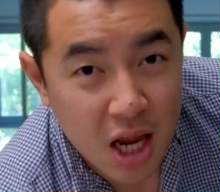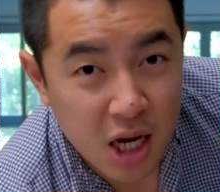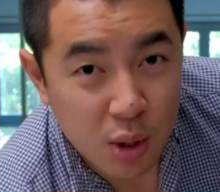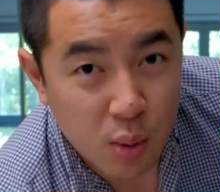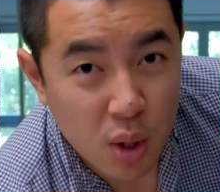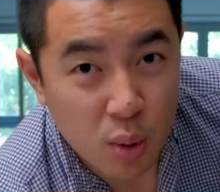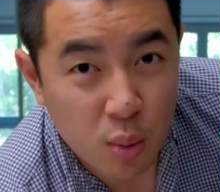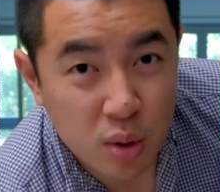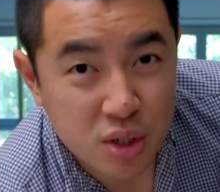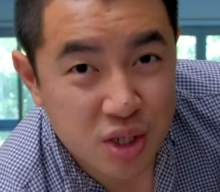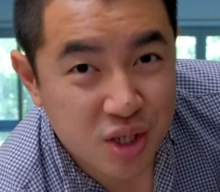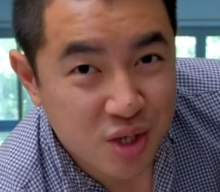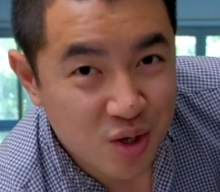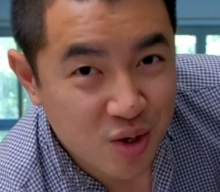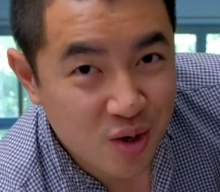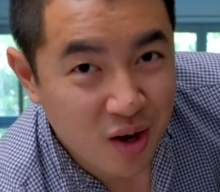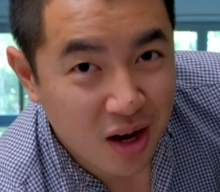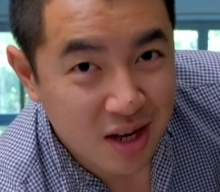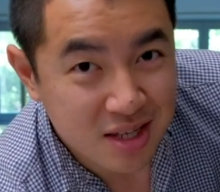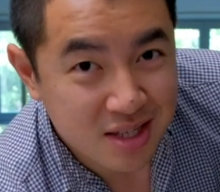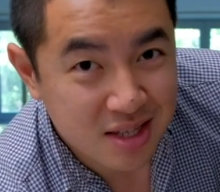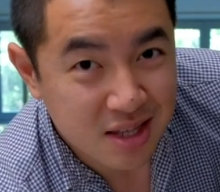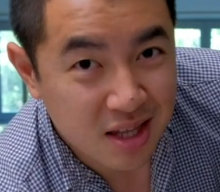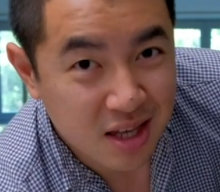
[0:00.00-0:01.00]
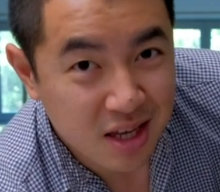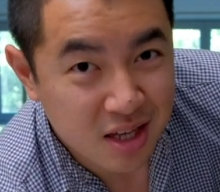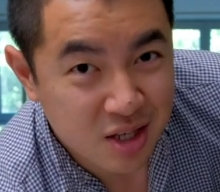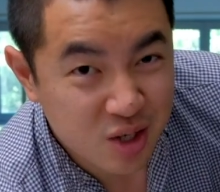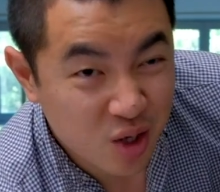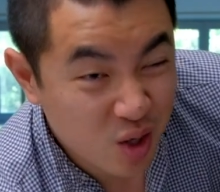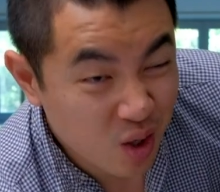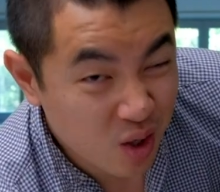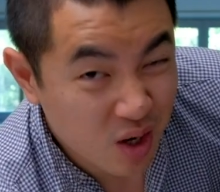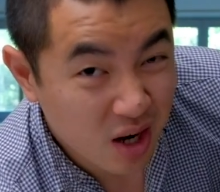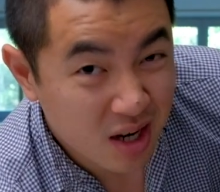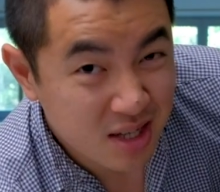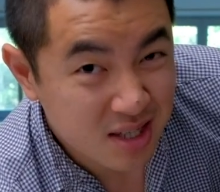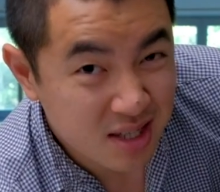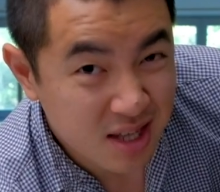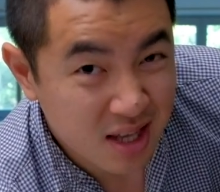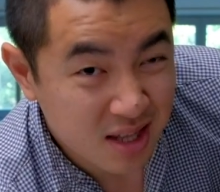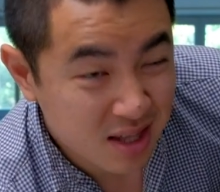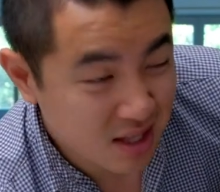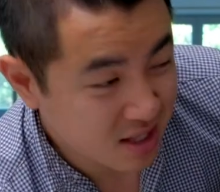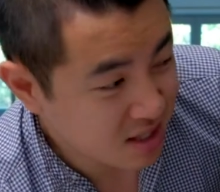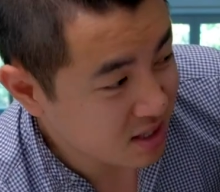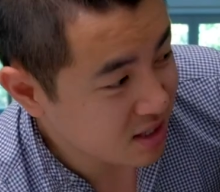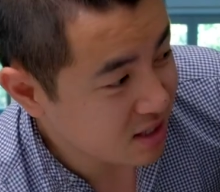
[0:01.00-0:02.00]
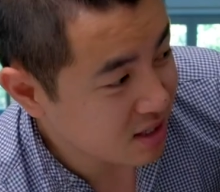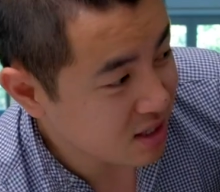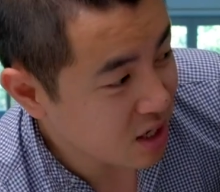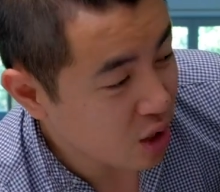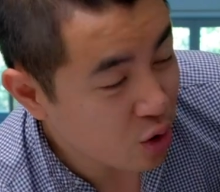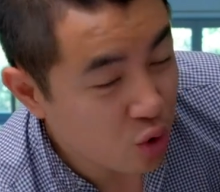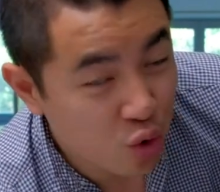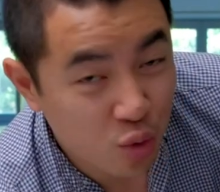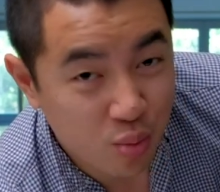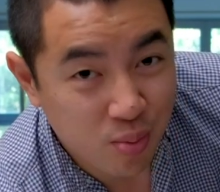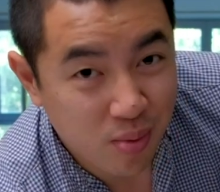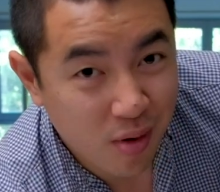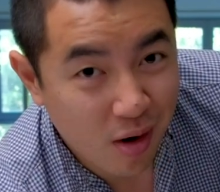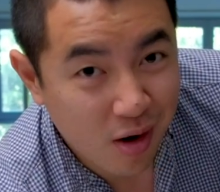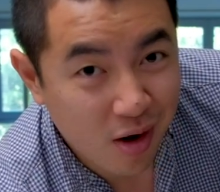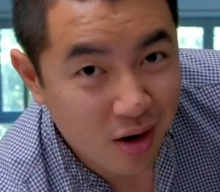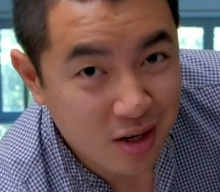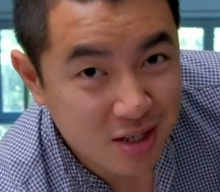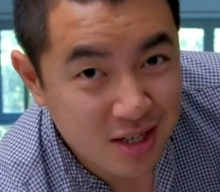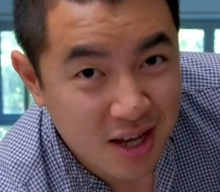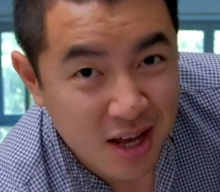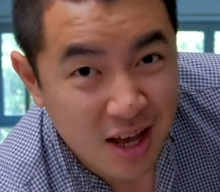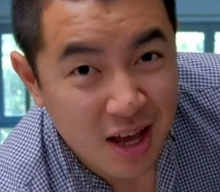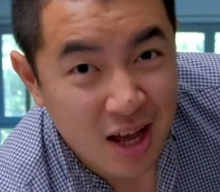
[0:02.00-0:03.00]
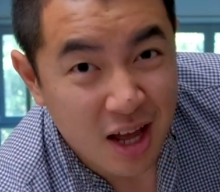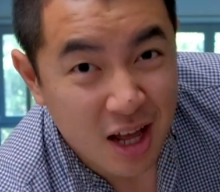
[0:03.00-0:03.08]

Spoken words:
Anyway, what do you guys think? Do you guys think this is a good product?